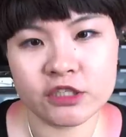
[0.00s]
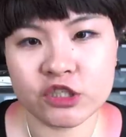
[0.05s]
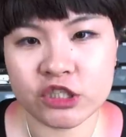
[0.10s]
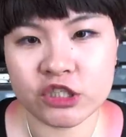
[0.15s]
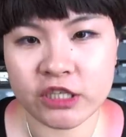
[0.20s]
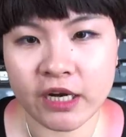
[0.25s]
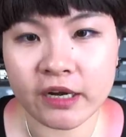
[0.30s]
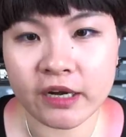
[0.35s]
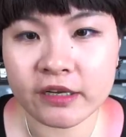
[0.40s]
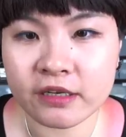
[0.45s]

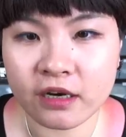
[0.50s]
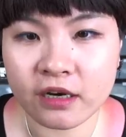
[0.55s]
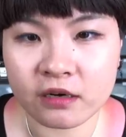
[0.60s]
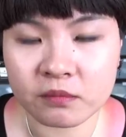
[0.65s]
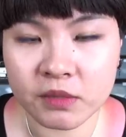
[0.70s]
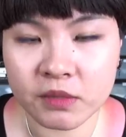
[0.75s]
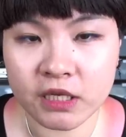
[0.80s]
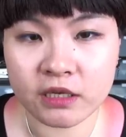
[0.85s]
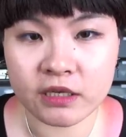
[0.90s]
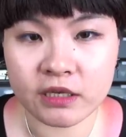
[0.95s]
shine on
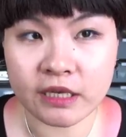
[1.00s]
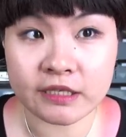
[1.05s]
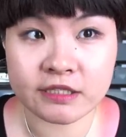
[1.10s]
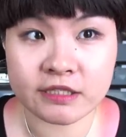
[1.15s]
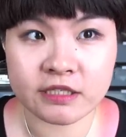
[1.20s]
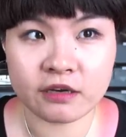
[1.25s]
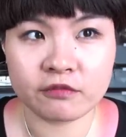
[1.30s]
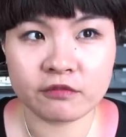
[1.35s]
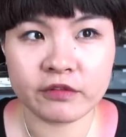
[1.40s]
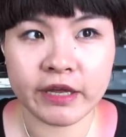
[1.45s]
me
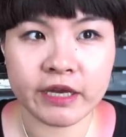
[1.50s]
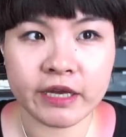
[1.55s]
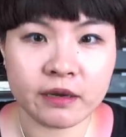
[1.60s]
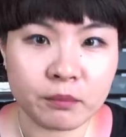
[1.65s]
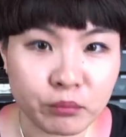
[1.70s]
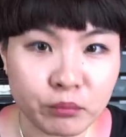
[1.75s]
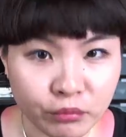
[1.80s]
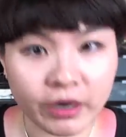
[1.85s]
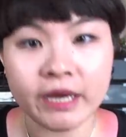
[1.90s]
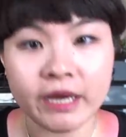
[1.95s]
instead of like a
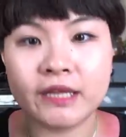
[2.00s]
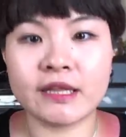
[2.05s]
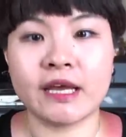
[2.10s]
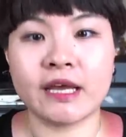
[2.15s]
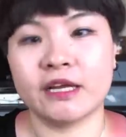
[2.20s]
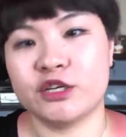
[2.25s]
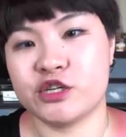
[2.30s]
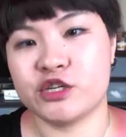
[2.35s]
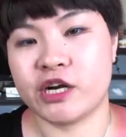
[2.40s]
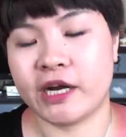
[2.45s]
bright
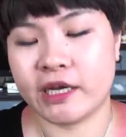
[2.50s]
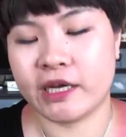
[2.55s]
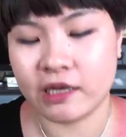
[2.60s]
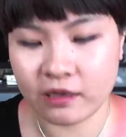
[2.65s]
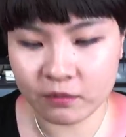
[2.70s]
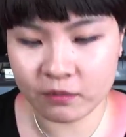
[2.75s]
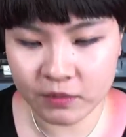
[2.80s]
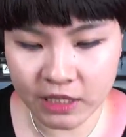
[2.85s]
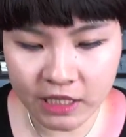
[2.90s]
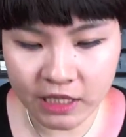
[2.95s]
light shine
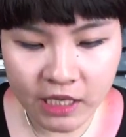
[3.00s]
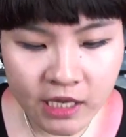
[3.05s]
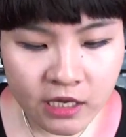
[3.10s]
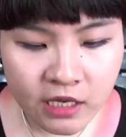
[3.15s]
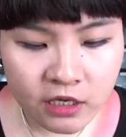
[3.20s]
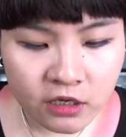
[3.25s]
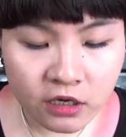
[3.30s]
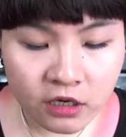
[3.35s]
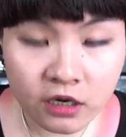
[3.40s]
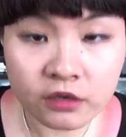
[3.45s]
on me.
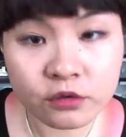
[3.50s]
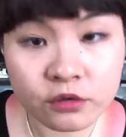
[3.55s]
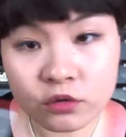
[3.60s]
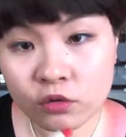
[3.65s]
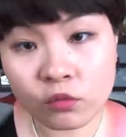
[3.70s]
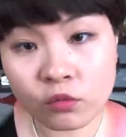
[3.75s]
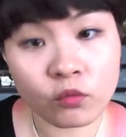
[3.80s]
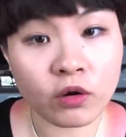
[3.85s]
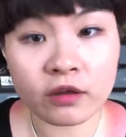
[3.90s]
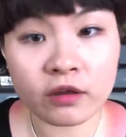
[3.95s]
Uh, you
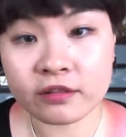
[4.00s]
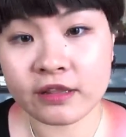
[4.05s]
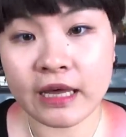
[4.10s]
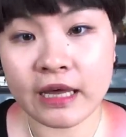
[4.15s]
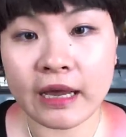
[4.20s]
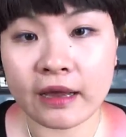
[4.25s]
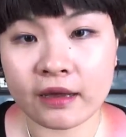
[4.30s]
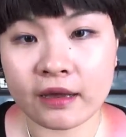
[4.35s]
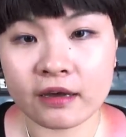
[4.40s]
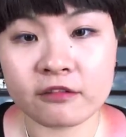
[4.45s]
don't want
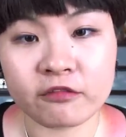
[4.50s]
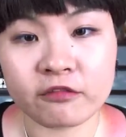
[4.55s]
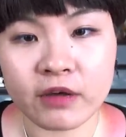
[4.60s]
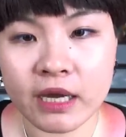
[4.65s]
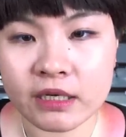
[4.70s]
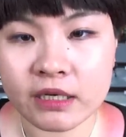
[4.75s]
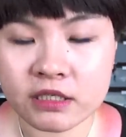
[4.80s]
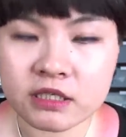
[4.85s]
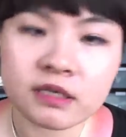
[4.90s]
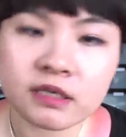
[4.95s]
that
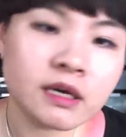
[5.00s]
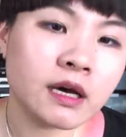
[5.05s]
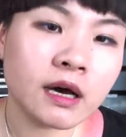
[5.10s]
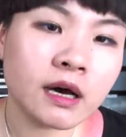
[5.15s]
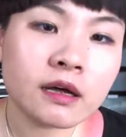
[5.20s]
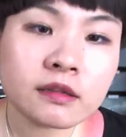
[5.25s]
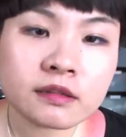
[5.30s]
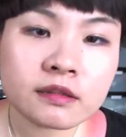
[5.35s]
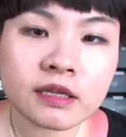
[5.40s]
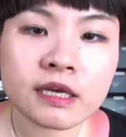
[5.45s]
effect.
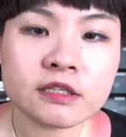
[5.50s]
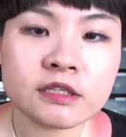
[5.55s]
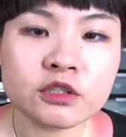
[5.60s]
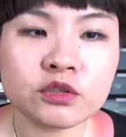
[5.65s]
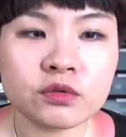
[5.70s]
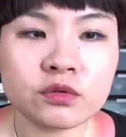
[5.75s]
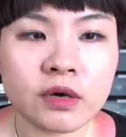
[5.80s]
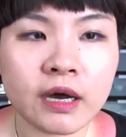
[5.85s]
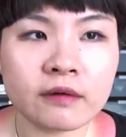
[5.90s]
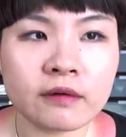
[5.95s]
Unless
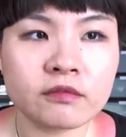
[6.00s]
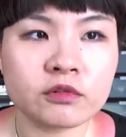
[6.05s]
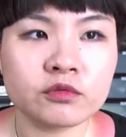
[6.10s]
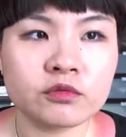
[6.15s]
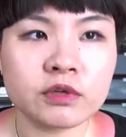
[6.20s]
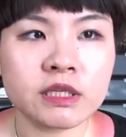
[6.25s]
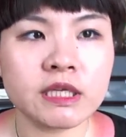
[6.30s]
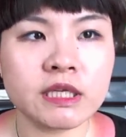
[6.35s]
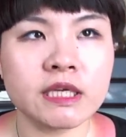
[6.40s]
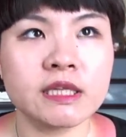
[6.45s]
you have a
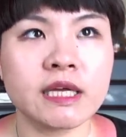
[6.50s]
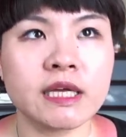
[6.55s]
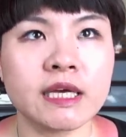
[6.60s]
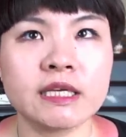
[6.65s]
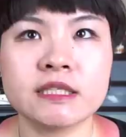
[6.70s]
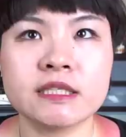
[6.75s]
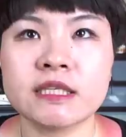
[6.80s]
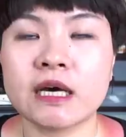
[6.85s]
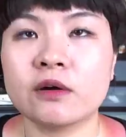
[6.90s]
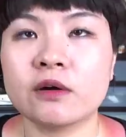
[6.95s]
really
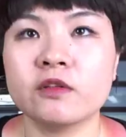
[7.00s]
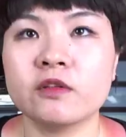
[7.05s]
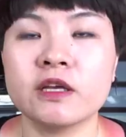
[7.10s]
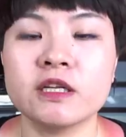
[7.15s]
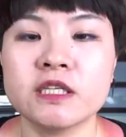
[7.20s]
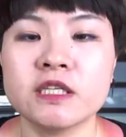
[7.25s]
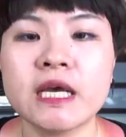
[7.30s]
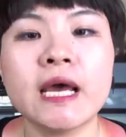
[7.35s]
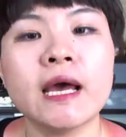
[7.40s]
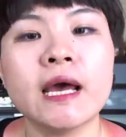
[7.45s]
nice
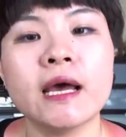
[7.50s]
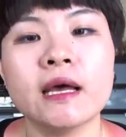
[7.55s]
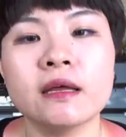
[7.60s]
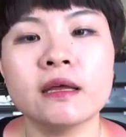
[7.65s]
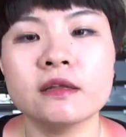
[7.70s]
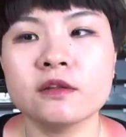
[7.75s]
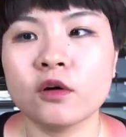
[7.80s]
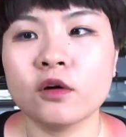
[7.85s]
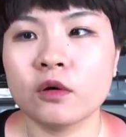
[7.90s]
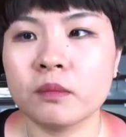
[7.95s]
healthy
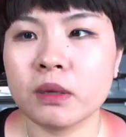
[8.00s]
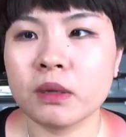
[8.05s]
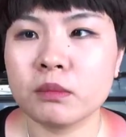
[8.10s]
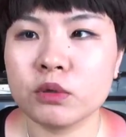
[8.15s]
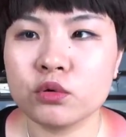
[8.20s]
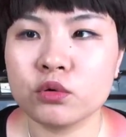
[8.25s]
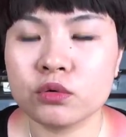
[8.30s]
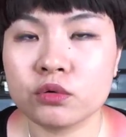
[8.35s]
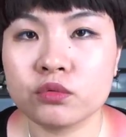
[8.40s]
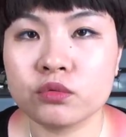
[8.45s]
tan, or maybe
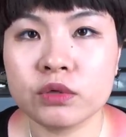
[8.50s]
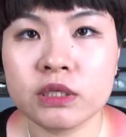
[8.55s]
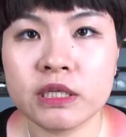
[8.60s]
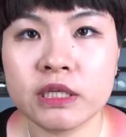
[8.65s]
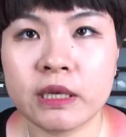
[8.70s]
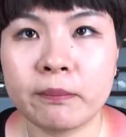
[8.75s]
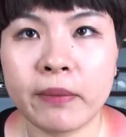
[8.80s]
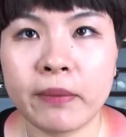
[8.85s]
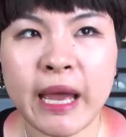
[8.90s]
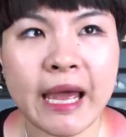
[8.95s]
you're
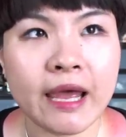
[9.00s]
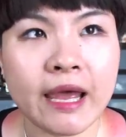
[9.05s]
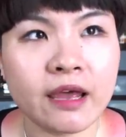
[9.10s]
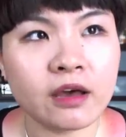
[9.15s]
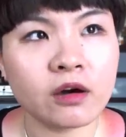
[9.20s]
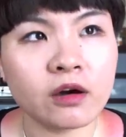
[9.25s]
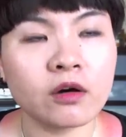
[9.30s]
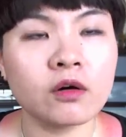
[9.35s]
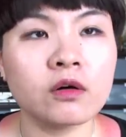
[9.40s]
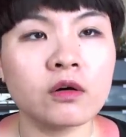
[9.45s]
really
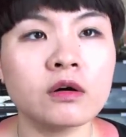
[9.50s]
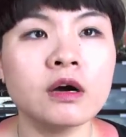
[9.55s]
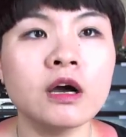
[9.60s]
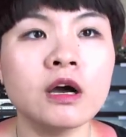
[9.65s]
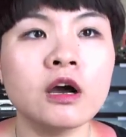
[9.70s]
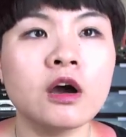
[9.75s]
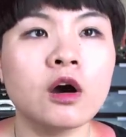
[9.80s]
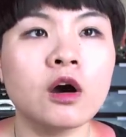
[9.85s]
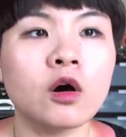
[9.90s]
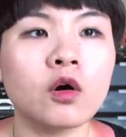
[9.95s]
pale,
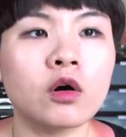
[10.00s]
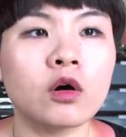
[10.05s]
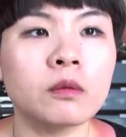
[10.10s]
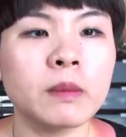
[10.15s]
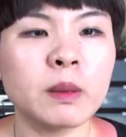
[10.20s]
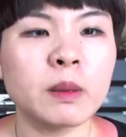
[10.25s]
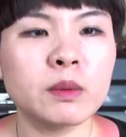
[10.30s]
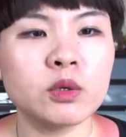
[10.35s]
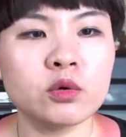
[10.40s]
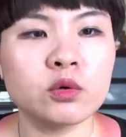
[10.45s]
or
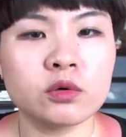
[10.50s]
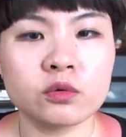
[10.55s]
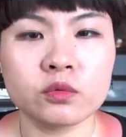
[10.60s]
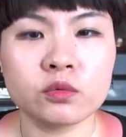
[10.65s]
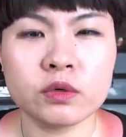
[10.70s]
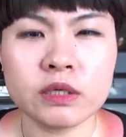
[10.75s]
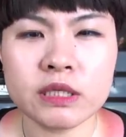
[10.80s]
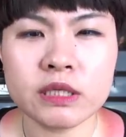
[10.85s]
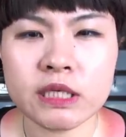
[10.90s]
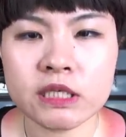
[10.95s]
maybe you're
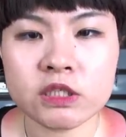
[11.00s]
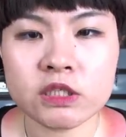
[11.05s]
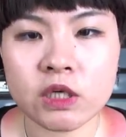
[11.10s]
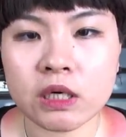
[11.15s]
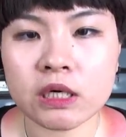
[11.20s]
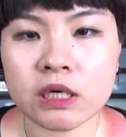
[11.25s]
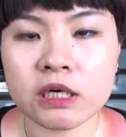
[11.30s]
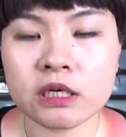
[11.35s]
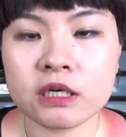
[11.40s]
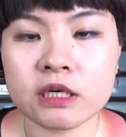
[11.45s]
really
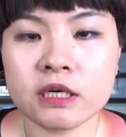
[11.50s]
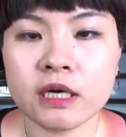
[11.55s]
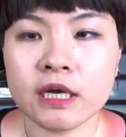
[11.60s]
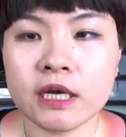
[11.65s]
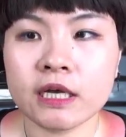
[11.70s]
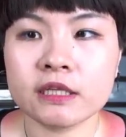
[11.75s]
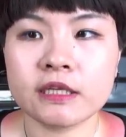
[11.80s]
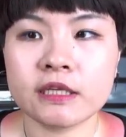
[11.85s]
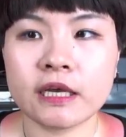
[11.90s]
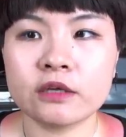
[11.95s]
dark,
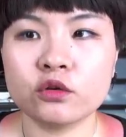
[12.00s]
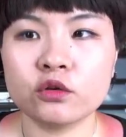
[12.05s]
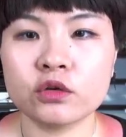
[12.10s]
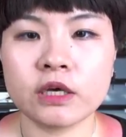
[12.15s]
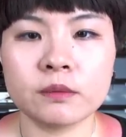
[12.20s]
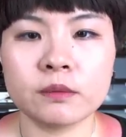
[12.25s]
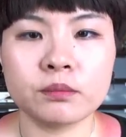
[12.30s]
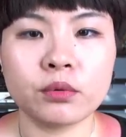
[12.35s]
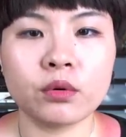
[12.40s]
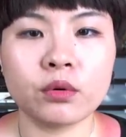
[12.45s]
then you
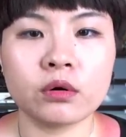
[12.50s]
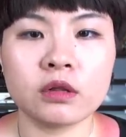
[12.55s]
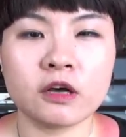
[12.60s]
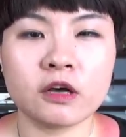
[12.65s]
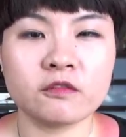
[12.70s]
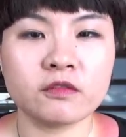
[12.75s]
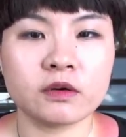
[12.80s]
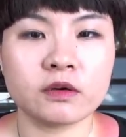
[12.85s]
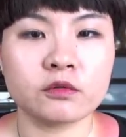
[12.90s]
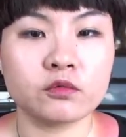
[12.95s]
can pull
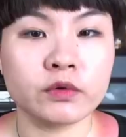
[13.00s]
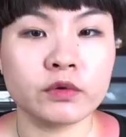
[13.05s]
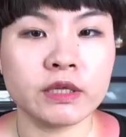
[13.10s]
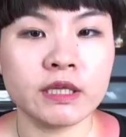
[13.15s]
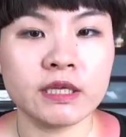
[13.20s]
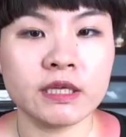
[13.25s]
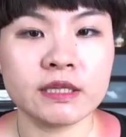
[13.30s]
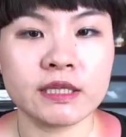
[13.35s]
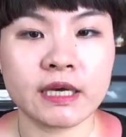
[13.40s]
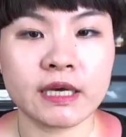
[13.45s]
off a
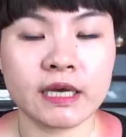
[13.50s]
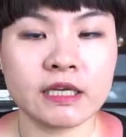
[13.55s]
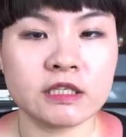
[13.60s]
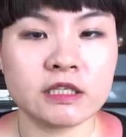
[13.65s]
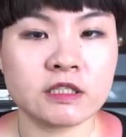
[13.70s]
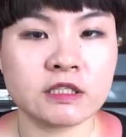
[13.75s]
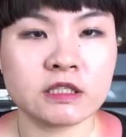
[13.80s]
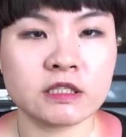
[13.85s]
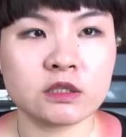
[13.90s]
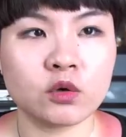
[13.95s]
really
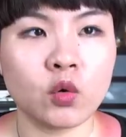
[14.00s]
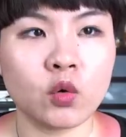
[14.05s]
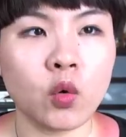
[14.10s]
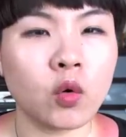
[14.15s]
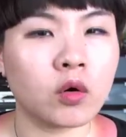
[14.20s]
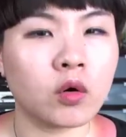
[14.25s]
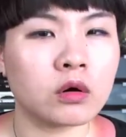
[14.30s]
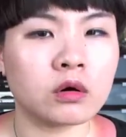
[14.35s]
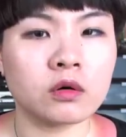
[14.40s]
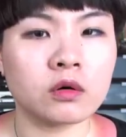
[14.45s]
nice
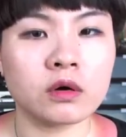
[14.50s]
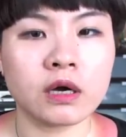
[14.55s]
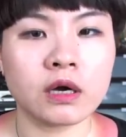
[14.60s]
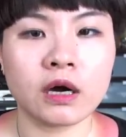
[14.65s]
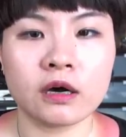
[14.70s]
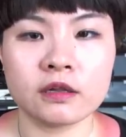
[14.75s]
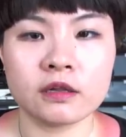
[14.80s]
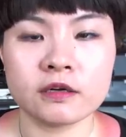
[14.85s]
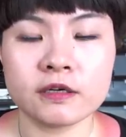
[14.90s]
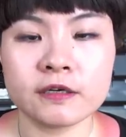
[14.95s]
coral
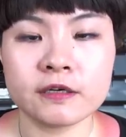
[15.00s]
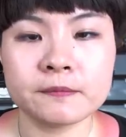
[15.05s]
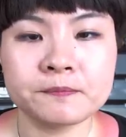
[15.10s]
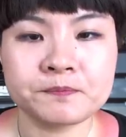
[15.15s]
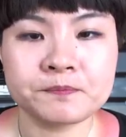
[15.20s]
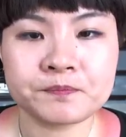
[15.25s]
color.